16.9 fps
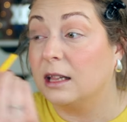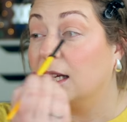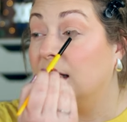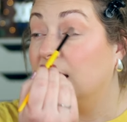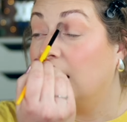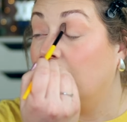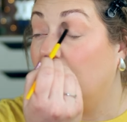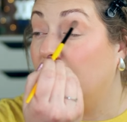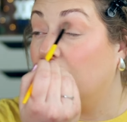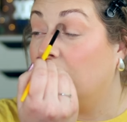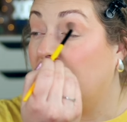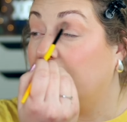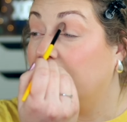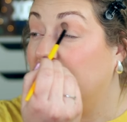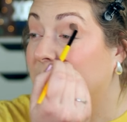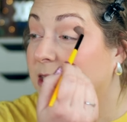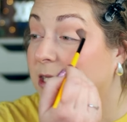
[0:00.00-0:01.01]
like, they don't
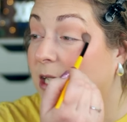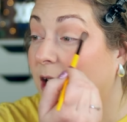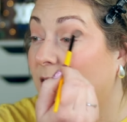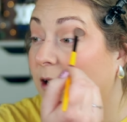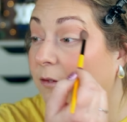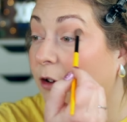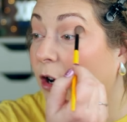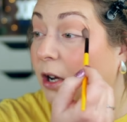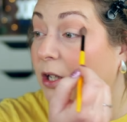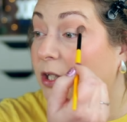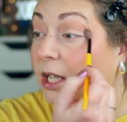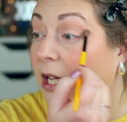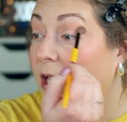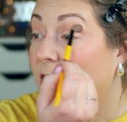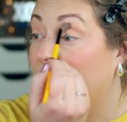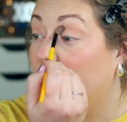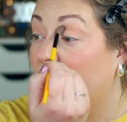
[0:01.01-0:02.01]
like this kind of
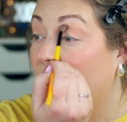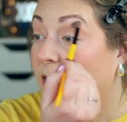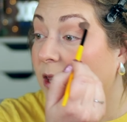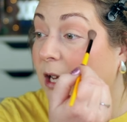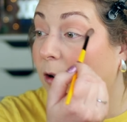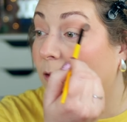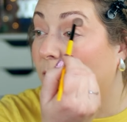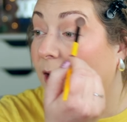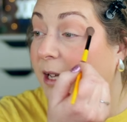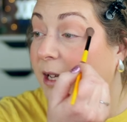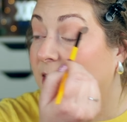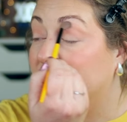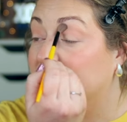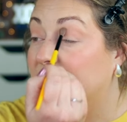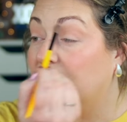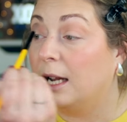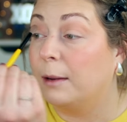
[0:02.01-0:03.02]
content anymore and they don't like
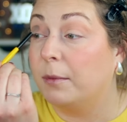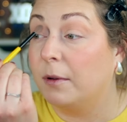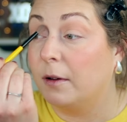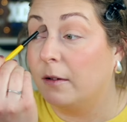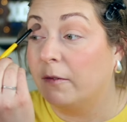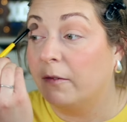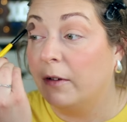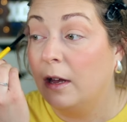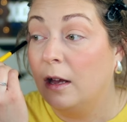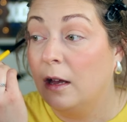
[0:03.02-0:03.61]
this type of